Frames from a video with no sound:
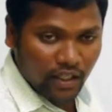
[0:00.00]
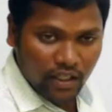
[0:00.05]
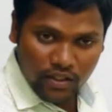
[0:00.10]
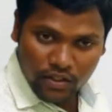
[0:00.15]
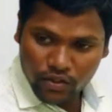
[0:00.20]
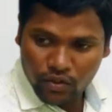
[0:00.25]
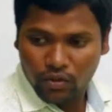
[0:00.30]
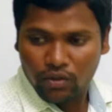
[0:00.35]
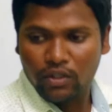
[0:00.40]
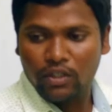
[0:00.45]
us
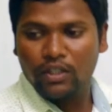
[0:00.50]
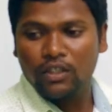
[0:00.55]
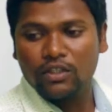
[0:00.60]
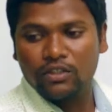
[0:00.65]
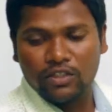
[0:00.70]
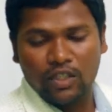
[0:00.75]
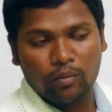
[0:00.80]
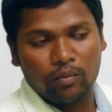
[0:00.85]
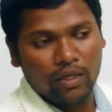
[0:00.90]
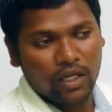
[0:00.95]
to
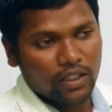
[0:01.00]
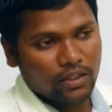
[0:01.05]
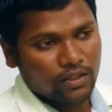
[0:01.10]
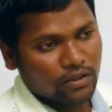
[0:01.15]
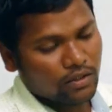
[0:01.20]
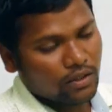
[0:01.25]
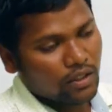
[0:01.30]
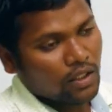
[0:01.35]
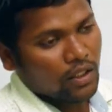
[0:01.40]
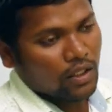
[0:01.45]
some laws.
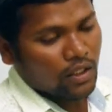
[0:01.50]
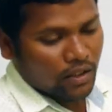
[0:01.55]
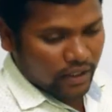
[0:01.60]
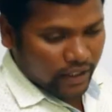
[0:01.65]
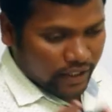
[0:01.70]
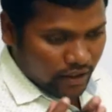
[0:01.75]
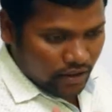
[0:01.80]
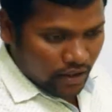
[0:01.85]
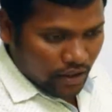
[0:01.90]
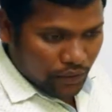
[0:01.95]

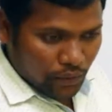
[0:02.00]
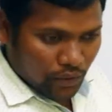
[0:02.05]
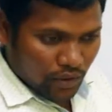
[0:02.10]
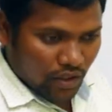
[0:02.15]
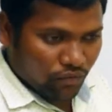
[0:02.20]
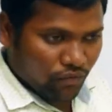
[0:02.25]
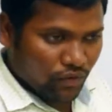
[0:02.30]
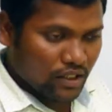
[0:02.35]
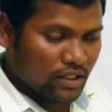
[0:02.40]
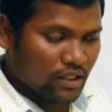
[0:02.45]
There is a
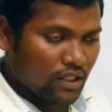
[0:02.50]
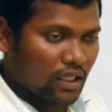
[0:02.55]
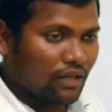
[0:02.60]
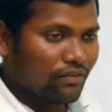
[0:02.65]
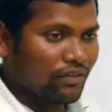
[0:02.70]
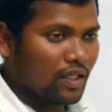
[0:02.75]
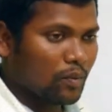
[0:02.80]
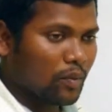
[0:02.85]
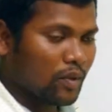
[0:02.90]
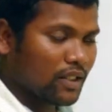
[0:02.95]
Newton first law
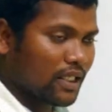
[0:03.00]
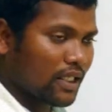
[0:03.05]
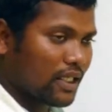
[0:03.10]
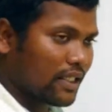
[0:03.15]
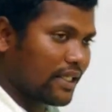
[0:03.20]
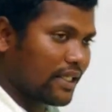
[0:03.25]
will be there